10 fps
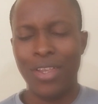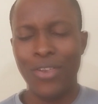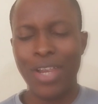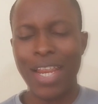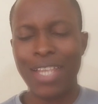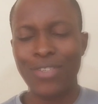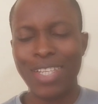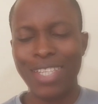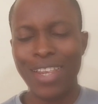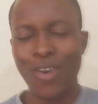can as
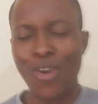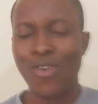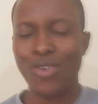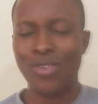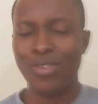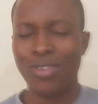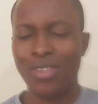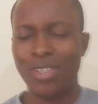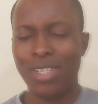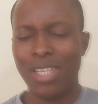well say,
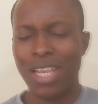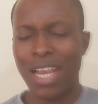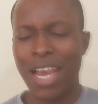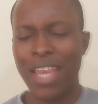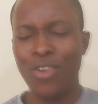I